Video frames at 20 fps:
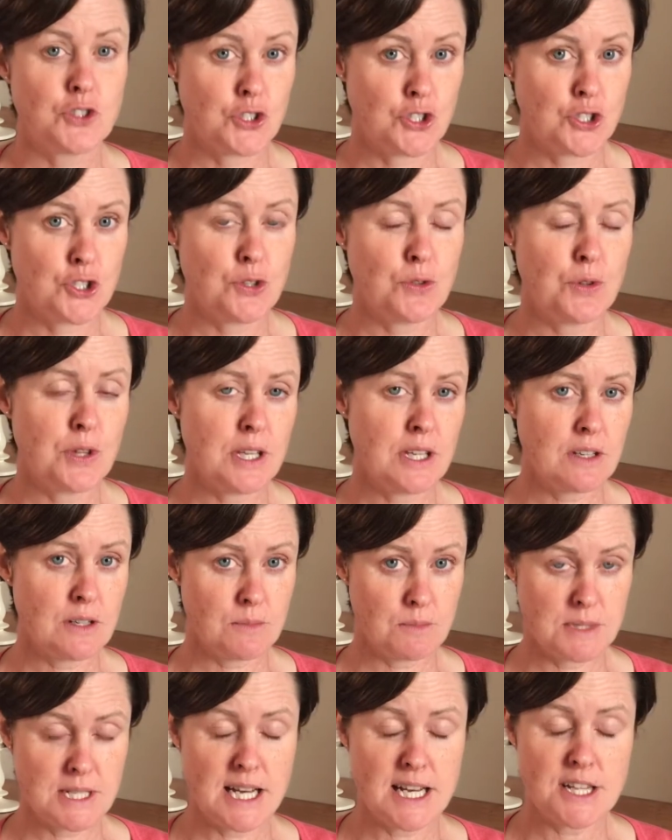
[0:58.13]
Do you think
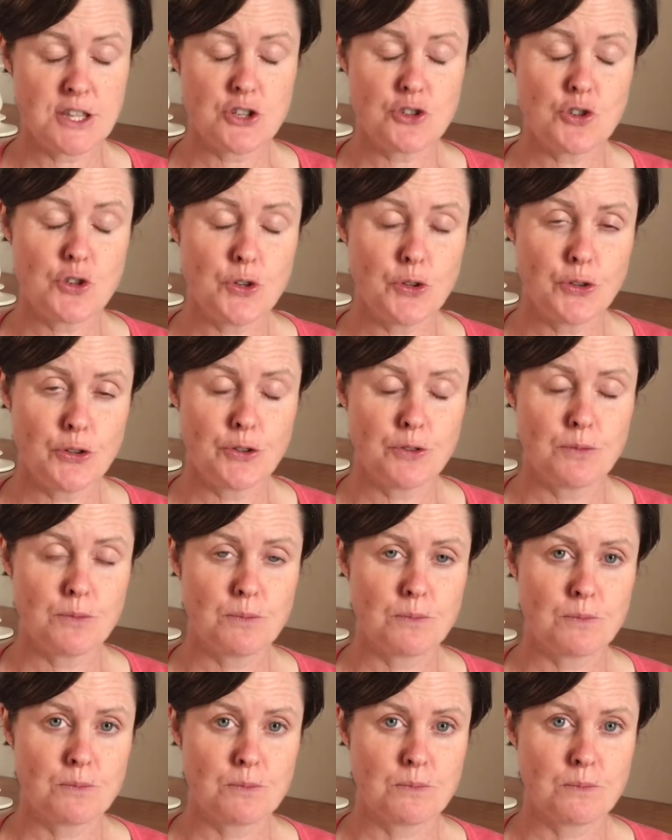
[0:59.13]
I'm telling the truth
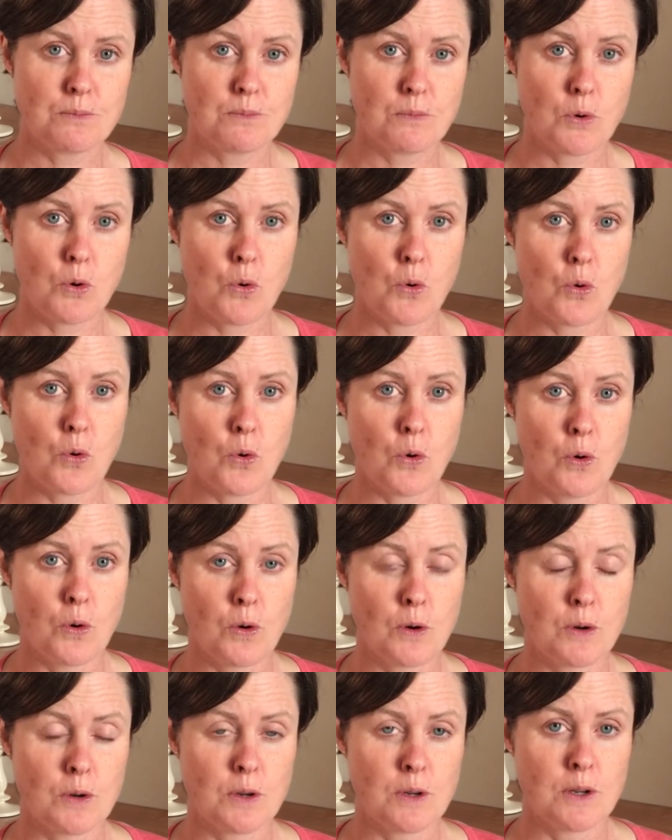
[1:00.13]
or
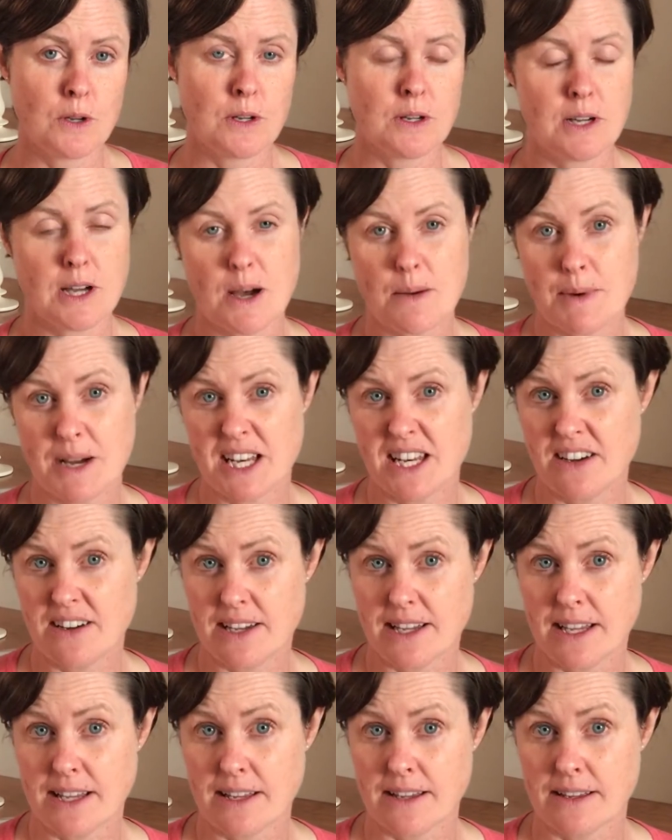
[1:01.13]
am I
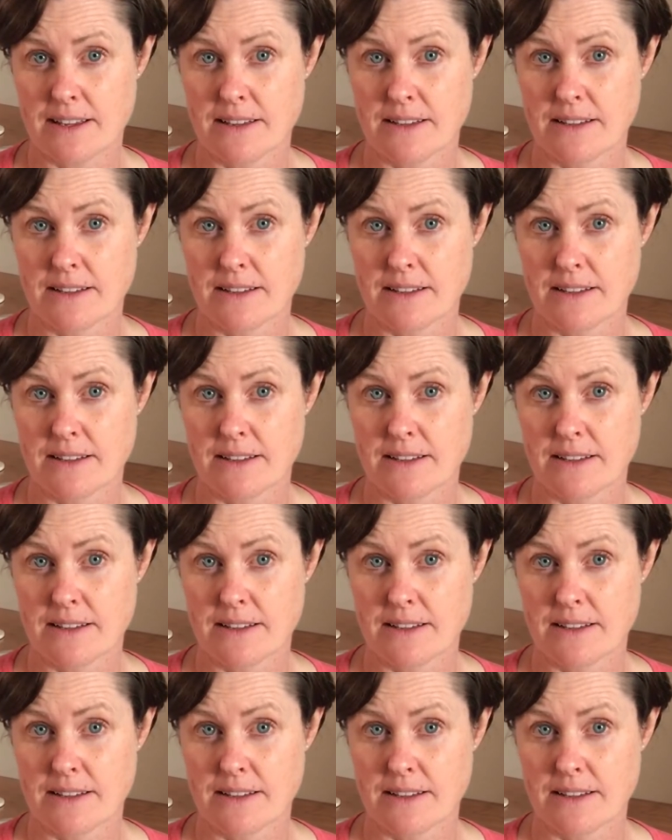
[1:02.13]
lying?